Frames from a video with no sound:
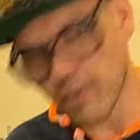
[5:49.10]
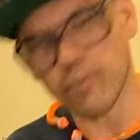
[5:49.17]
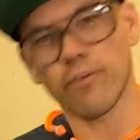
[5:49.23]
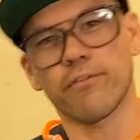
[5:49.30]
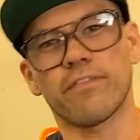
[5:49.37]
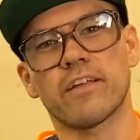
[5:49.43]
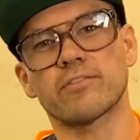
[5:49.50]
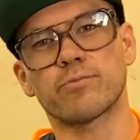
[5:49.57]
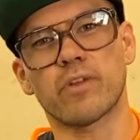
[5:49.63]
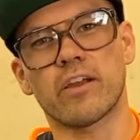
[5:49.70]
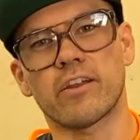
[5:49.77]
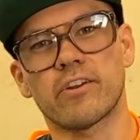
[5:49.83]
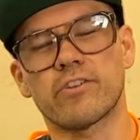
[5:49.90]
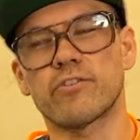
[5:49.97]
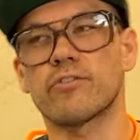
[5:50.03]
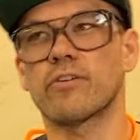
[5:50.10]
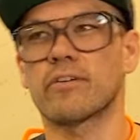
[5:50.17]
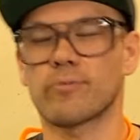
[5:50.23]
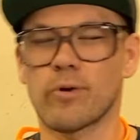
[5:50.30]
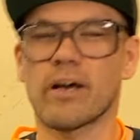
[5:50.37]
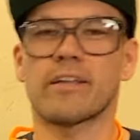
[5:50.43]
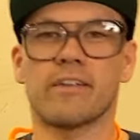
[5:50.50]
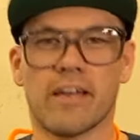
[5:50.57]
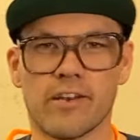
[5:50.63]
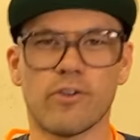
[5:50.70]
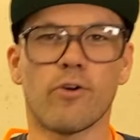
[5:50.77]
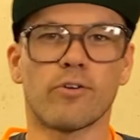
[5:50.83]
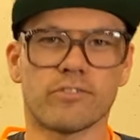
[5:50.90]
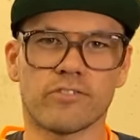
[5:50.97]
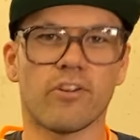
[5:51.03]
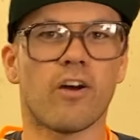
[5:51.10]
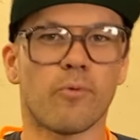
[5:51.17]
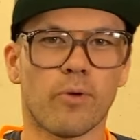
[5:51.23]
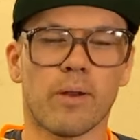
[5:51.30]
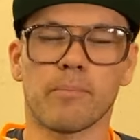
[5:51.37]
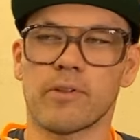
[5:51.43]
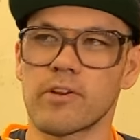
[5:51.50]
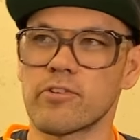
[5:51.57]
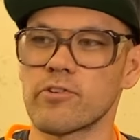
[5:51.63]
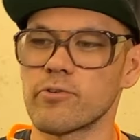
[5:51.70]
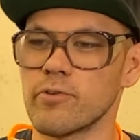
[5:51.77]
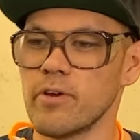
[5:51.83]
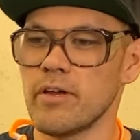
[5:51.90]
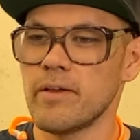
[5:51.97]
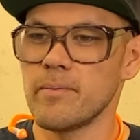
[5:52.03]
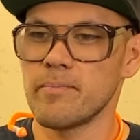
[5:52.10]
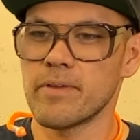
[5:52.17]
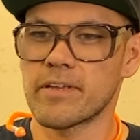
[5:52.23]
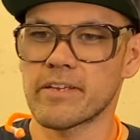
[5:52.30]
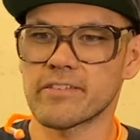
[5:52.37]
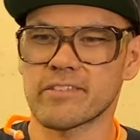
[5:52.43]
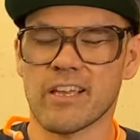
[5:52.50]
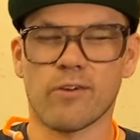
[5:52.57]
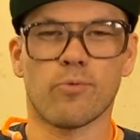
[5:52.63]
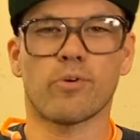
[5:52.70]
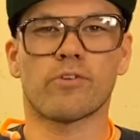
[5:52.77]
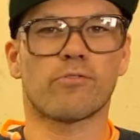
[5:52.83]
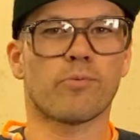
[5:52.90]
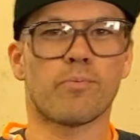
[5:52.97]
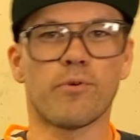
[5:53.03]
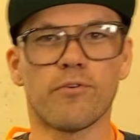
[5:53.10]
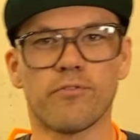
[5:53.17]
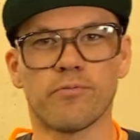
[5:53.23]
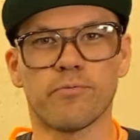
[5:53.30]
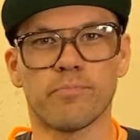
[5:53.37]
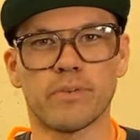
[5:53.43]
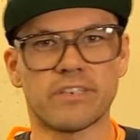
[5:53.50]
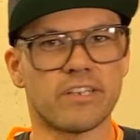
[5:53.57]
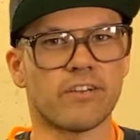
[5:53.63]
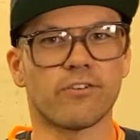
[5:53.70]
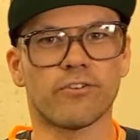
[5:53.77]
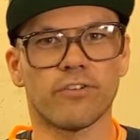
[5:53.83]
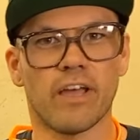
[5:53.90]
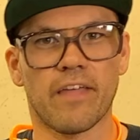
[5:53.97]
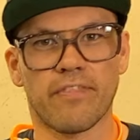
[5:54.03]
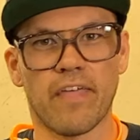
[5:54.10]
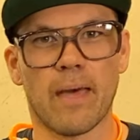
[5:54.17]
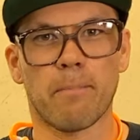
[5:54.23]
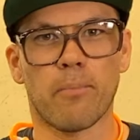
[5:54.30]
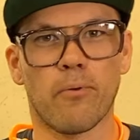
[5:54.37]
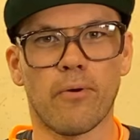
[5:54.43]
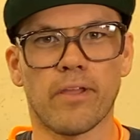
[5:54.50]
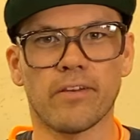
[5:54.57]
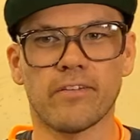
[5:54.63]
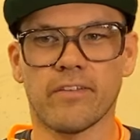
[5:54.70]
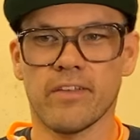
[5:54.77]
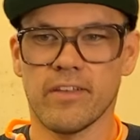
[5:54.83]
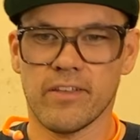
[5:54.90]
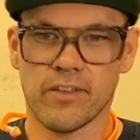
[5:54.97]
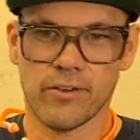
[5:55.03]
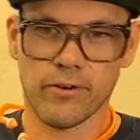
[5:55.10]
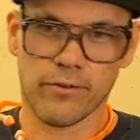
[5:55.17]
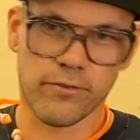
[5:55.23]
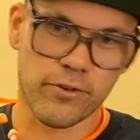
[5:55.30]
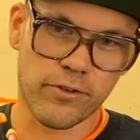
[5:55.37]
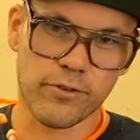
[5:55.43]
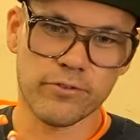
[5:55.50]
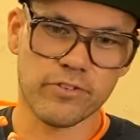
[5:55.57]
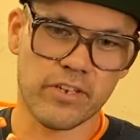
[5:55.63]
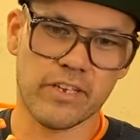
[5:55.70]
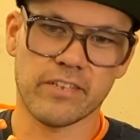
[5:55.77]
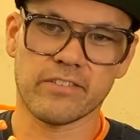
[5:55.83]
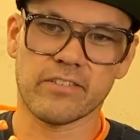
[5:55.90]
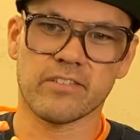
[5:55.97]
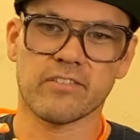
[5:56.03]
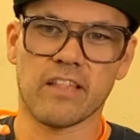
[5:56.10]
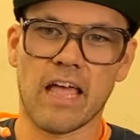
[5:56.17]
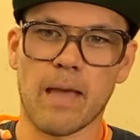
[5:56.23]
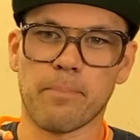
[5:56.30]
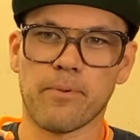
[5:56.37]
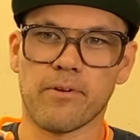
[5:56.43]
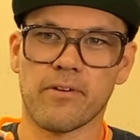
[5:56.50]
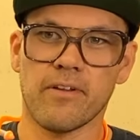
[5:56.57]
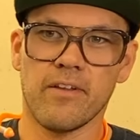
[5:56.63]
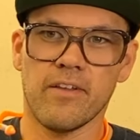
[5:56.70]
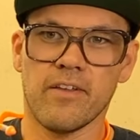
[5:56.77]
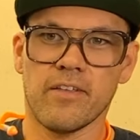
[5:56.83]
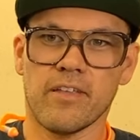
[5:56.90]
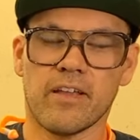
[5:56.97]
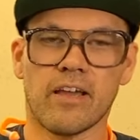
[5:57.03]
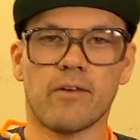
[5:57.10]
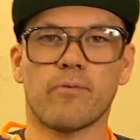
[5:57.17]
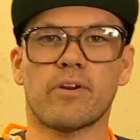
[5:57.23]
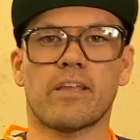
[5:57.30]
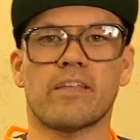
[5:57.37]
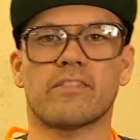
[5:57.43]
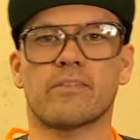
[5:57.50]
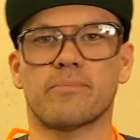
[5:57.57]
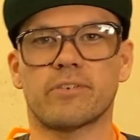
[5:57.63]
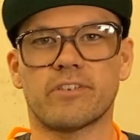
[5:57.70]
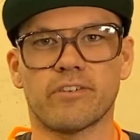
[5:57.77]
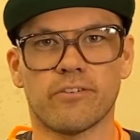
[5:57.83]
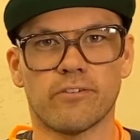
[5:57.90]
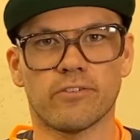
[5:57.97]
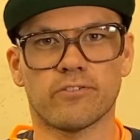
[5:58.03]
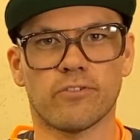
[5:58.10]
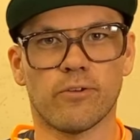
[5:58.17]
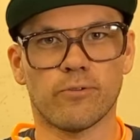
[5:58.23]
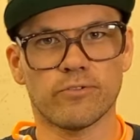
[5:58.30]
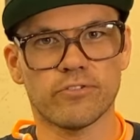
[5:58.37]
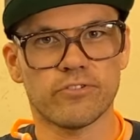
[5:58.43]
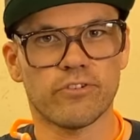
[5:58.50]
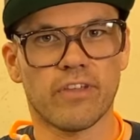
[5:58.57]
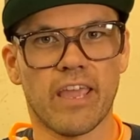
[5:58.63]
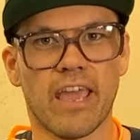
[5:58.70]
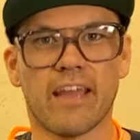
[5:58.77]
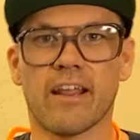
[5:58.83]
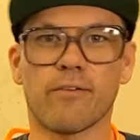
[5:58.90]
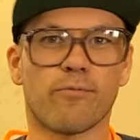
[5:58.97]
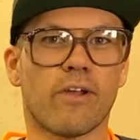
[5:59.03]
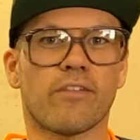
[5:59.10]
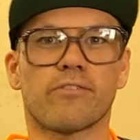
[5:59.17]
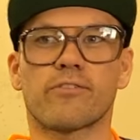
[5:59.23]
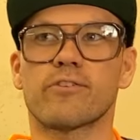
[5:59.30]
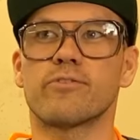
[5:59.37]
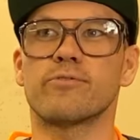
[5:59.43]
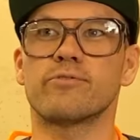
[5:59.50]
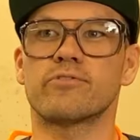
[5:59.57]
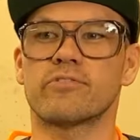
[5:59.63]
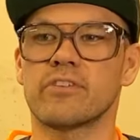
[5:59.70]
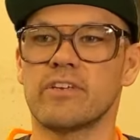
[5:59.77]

know if that's what I'm gonna do. Well, I know it's not what I'm gonna do because I don't wanna remove material at that point. You know, if you're using it as a slapper, you kinda wanna get the material as close as you can. I'd rather use,